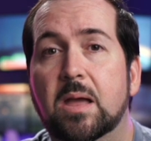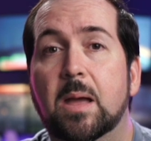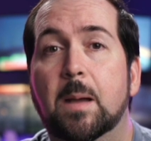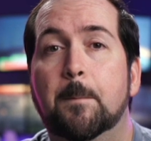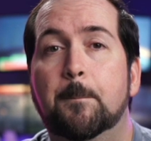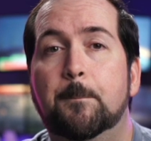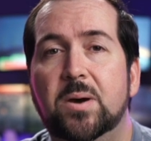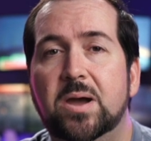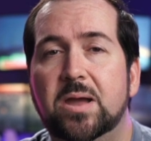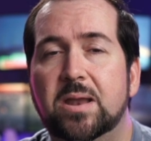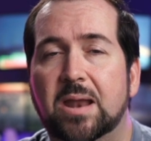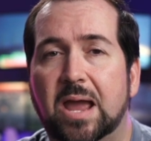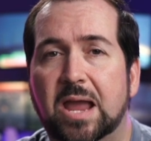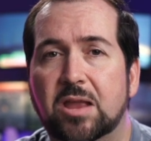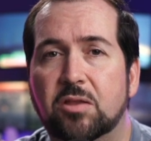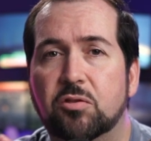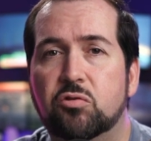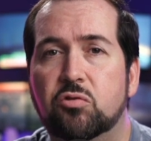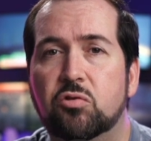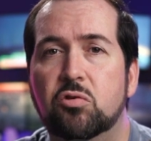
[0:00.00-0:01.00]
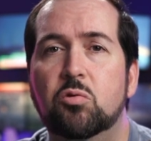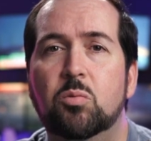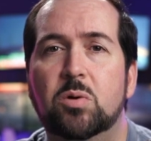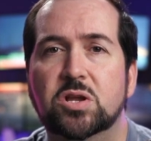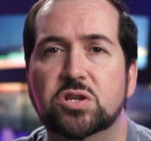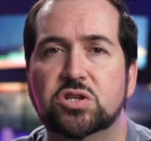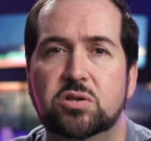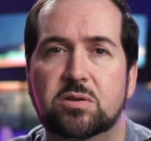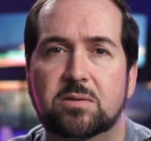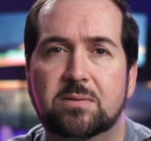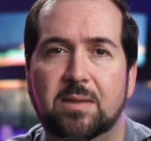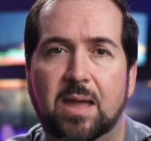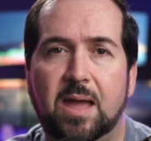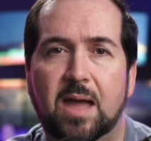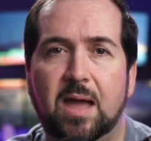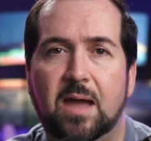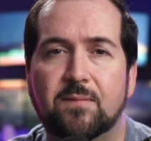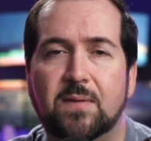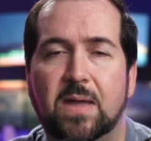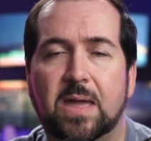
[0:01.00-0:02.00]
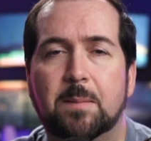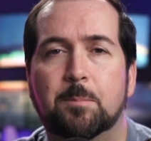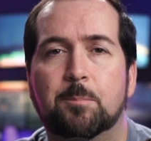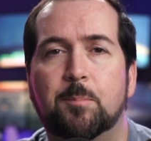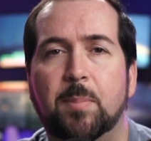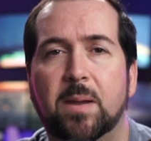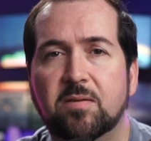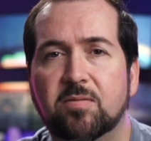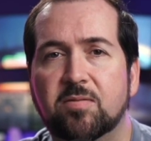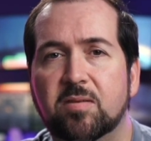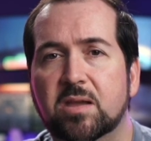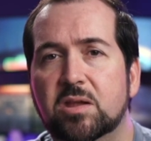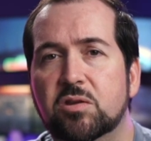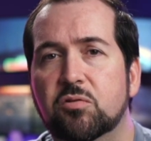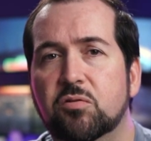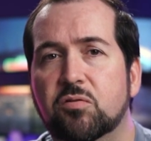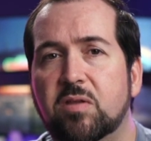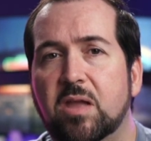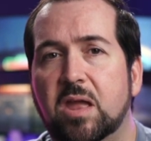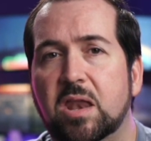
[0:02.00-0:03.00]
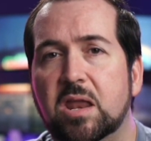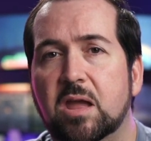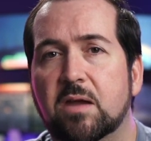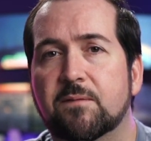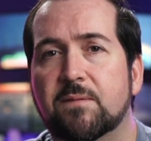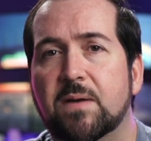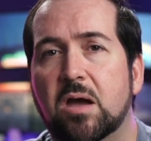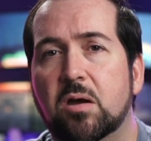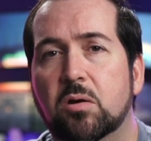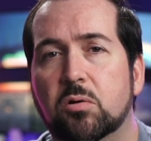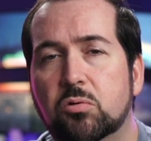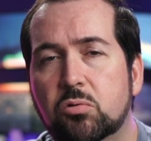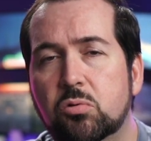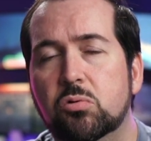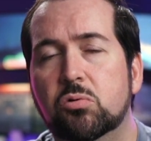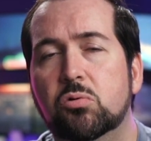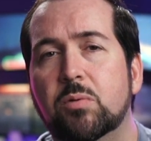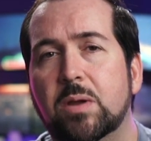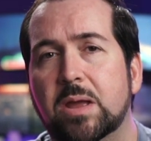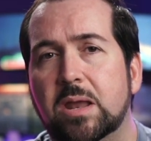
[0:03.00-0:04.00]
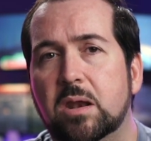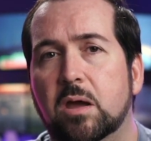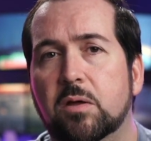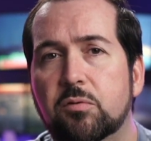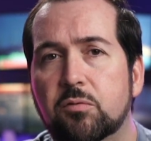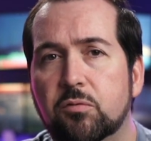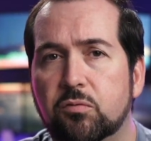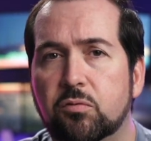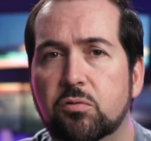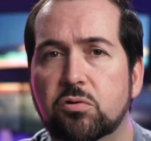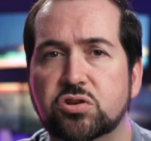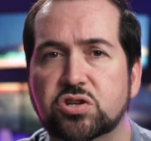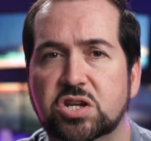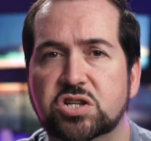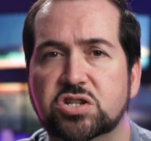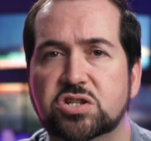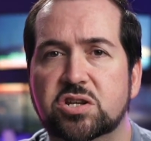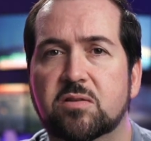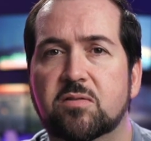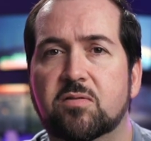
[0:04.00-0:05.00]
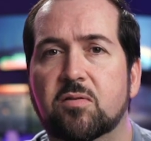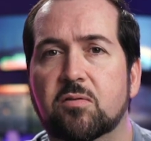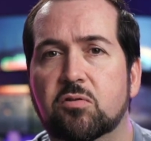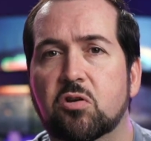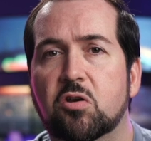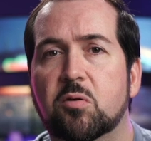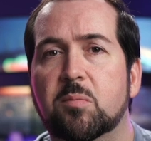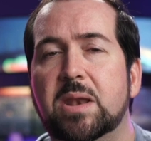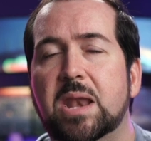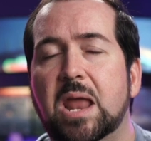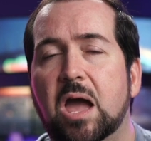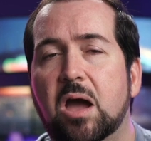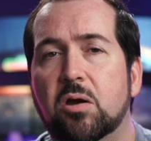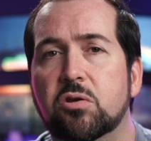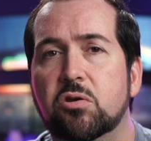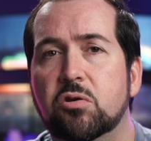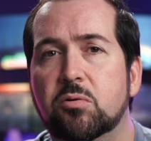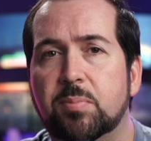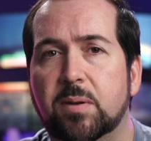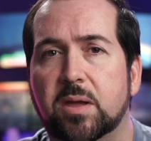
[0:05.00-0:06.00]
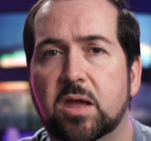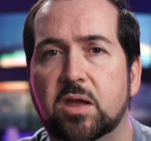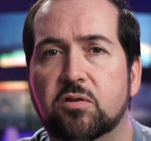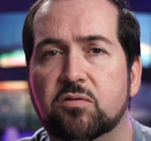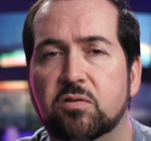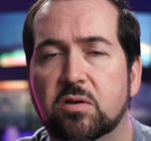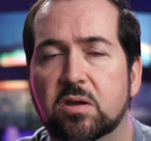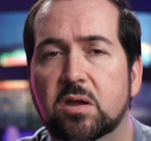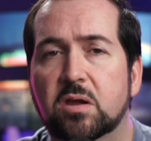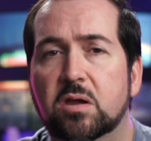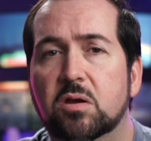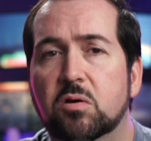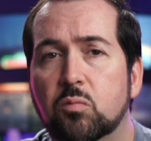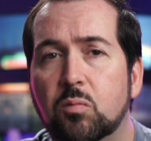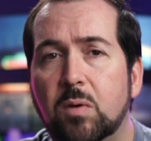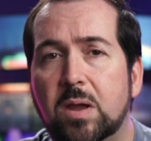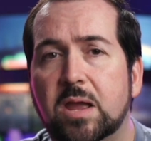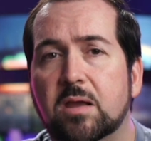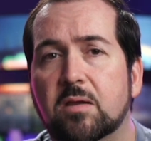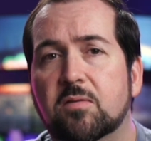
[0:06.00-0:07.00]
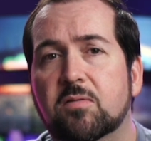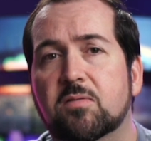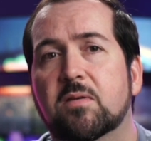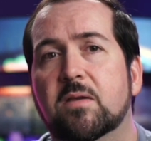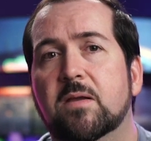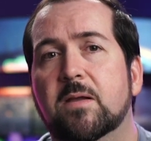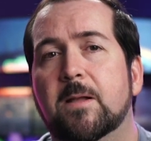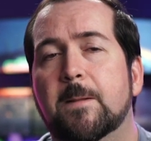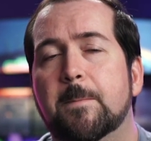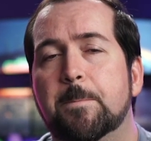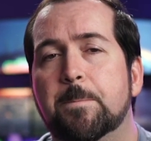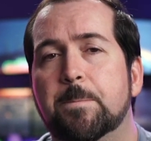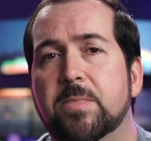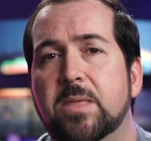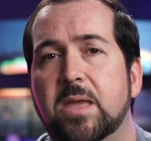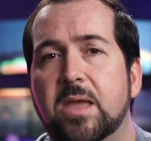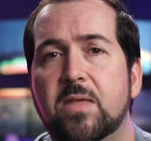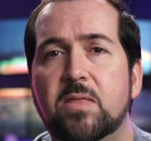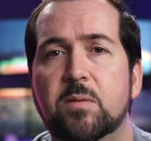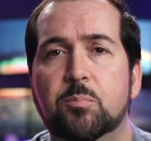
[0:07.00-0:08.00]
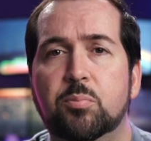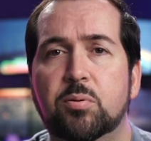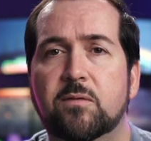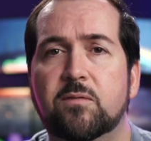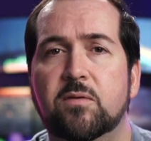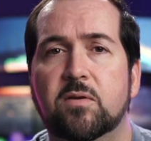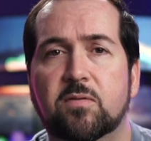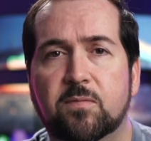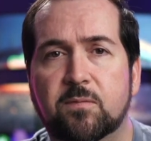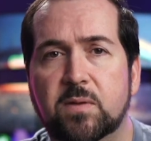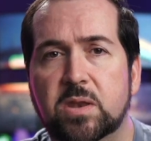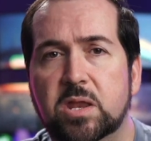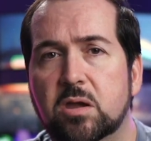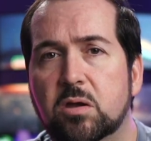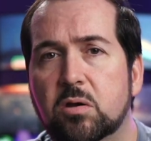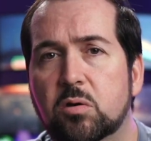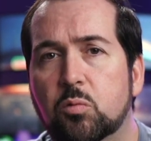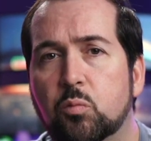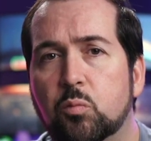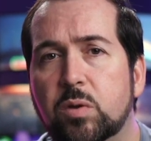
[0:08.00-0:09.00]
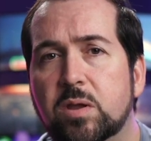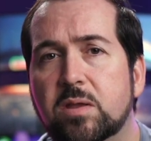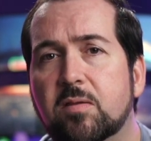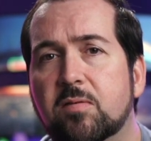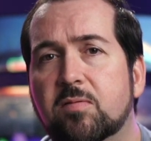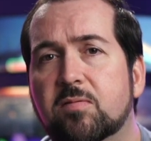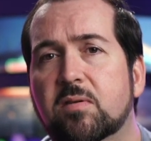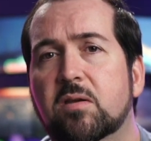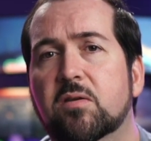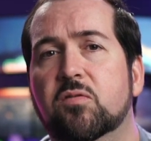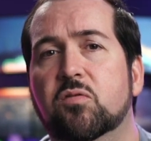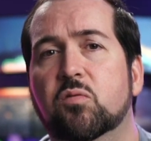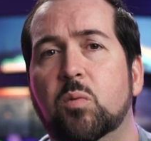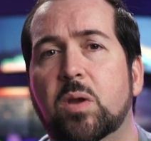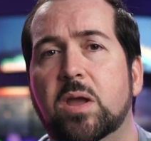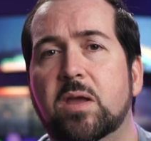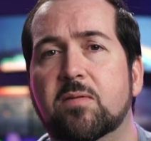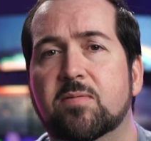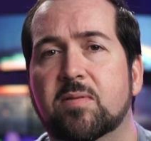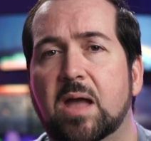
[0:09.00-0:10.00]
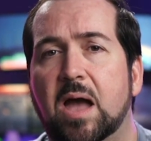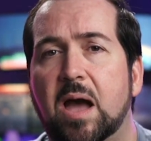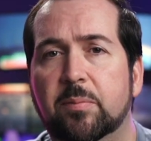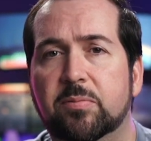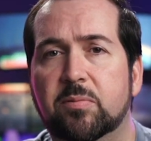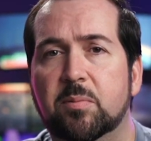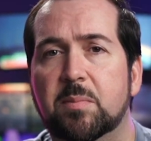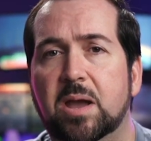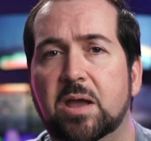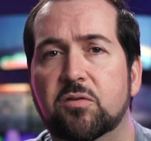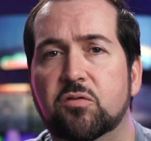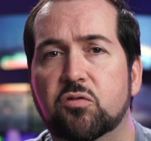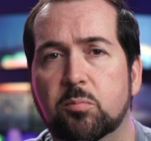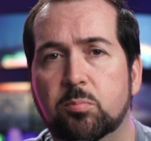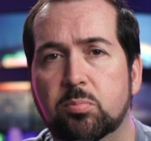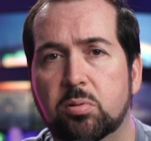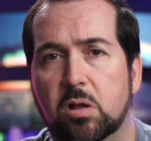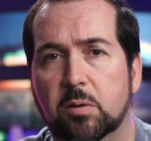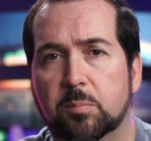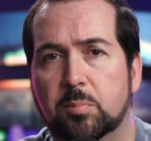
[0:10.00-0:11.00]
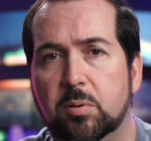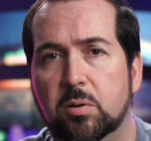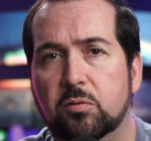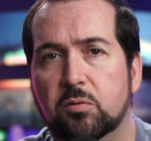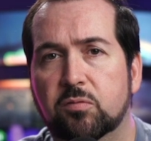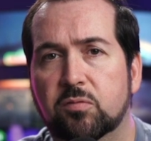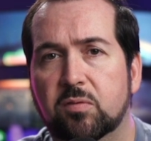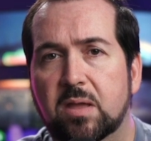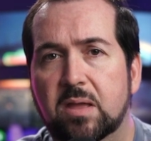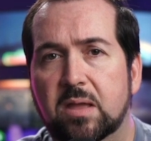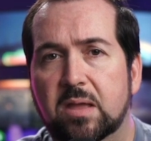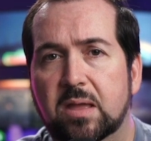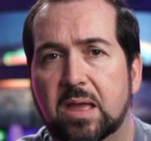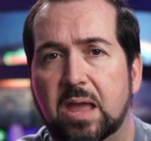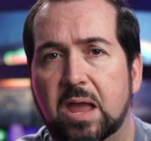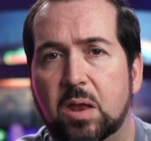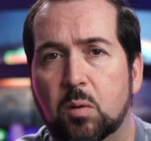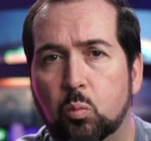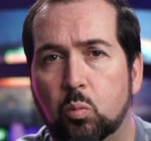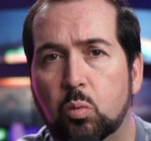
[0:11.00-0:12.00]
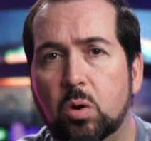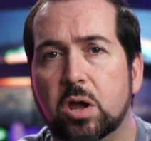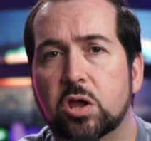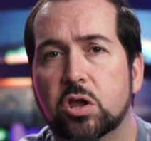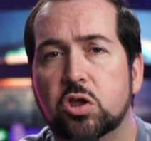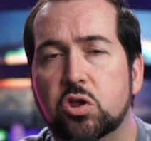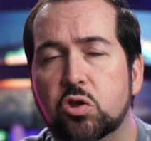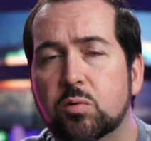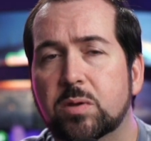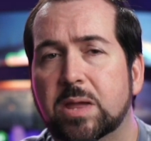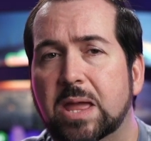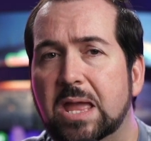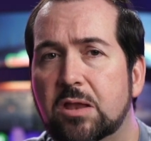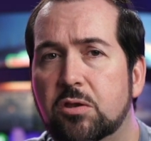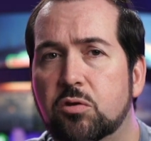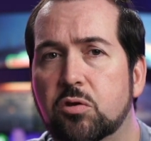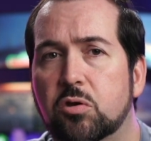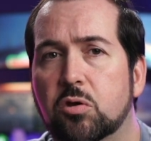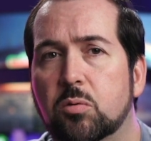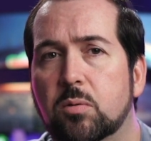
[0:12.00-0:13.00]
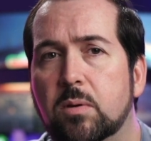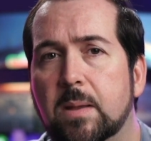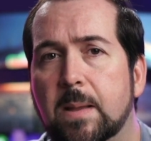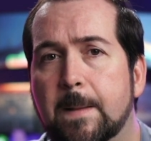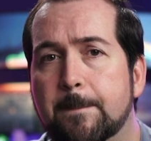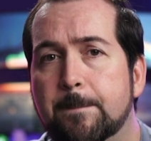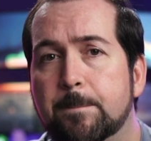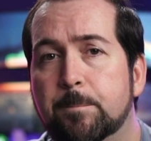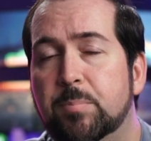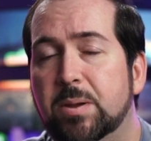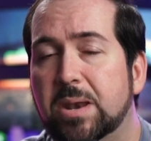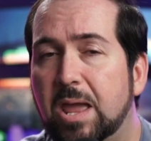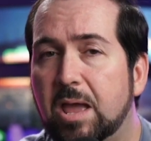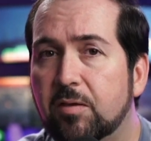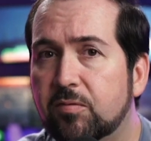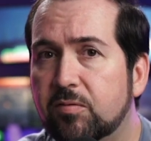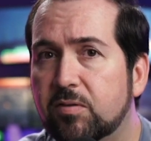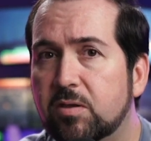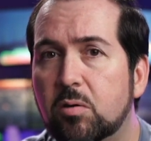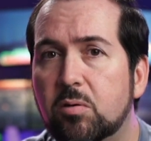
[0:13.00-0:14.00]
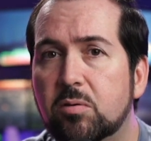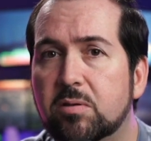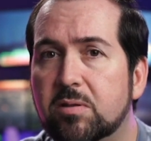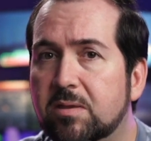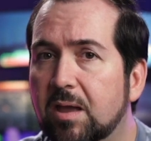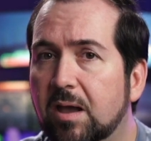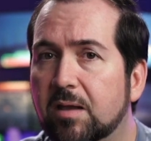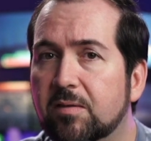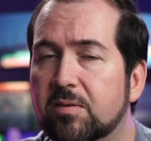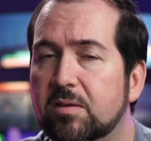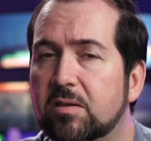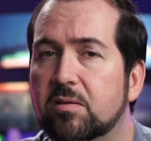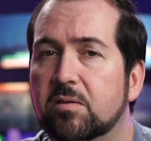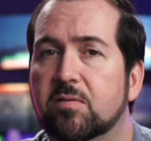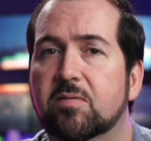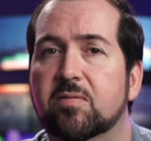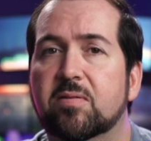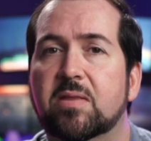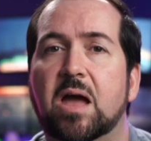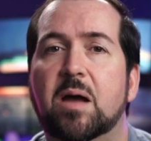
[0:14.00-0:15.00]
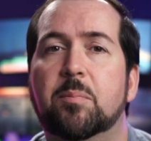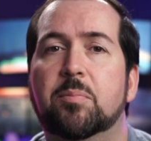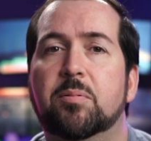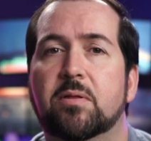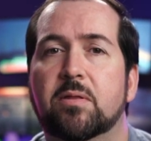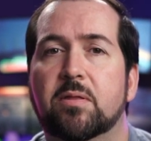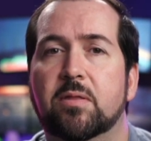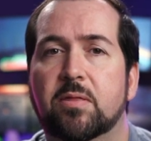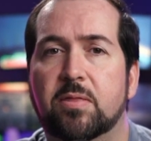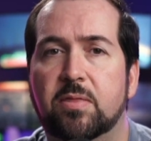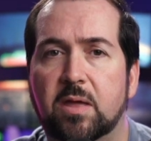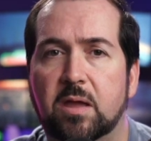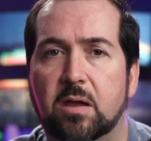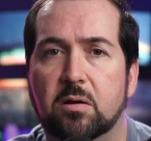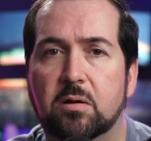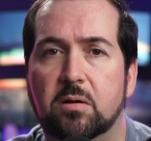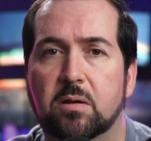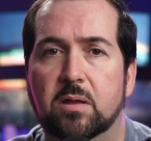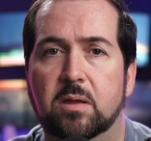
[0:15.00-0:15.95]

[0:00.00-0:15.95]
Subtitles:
But I do want you to have a basic understanding of how Google and other search engines determine how your page ranks. In the previous video, we discussed ways to optimize your blog post and what you can do. But SEO doesn't stop there.